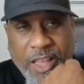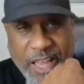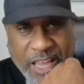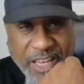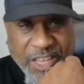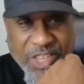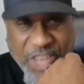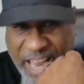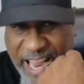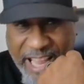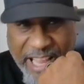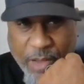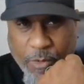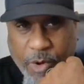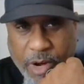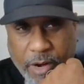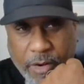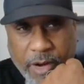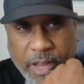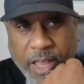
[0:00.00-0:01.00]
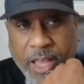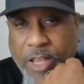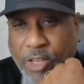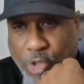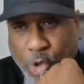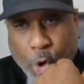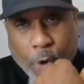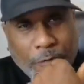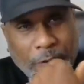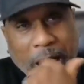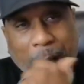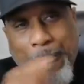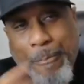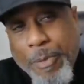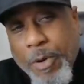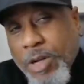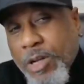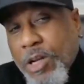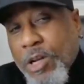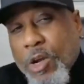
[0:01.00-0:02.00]
in January. So if I'm
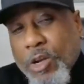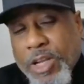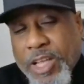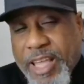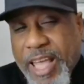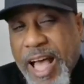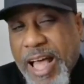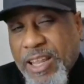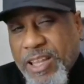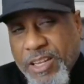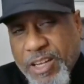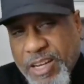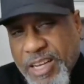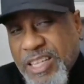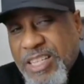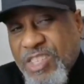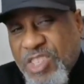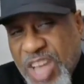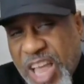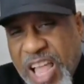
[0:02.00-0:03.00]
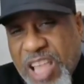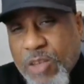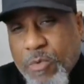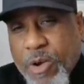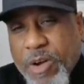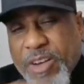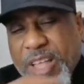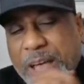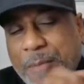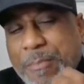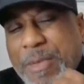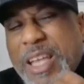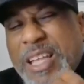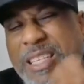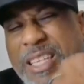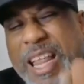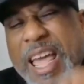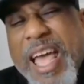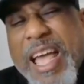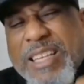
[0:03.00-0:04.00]
putting it on the calendar in January, that
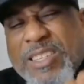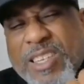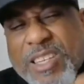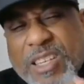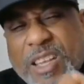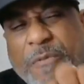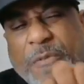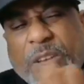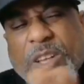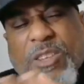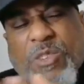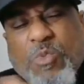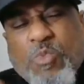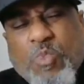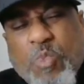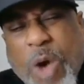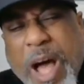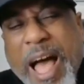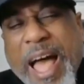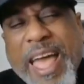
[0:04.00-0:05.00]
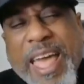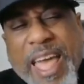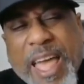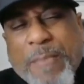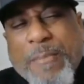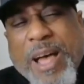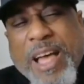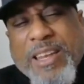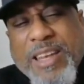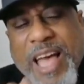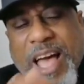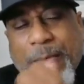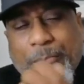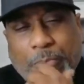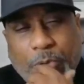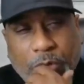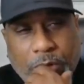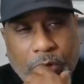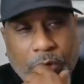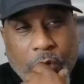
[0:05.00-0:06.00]
means it has significance. Why am I
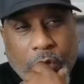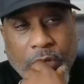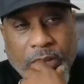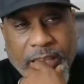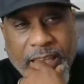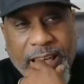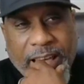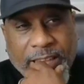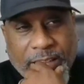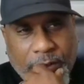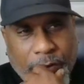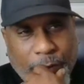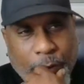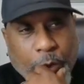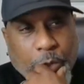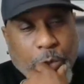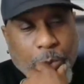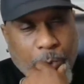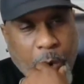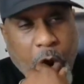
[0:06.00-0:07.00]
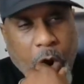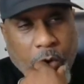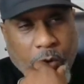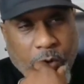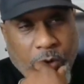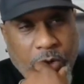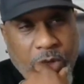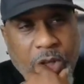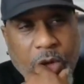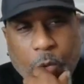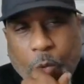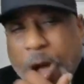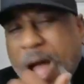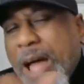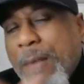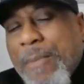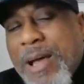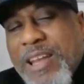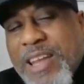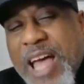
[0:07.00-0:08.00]
not putting it on the calendar for tomorrow?
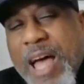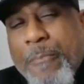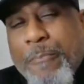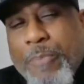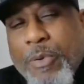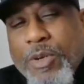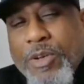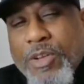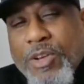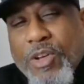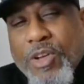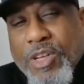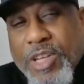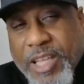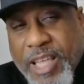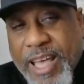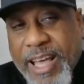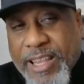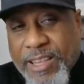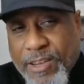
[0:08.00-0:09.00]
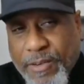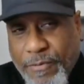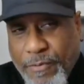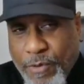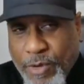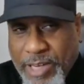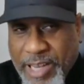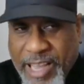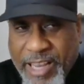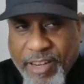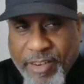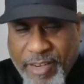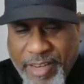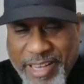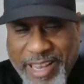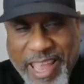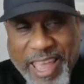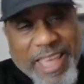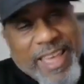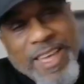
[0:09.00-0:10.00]
Why am I not putting it on the calendar for later
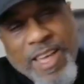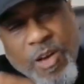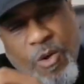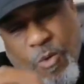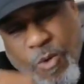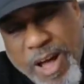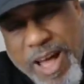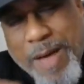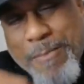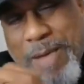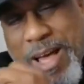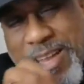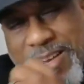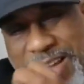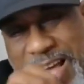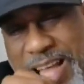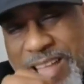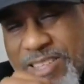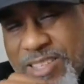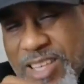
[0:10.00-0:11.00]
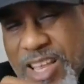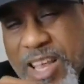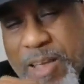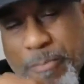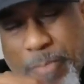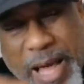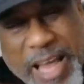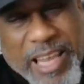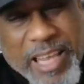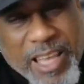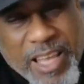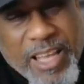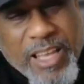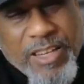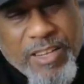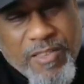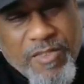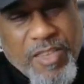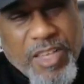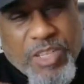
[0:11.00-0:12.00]
today? Why am I not saying by the
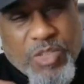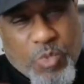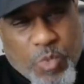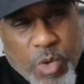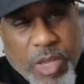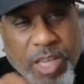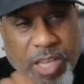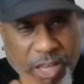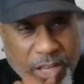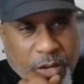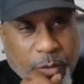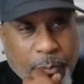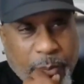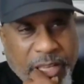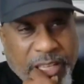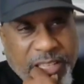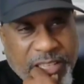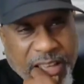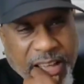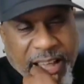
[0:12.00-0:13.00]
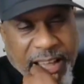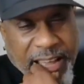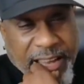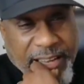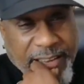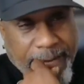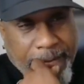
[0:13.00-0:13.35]
end of this week, it'll be done?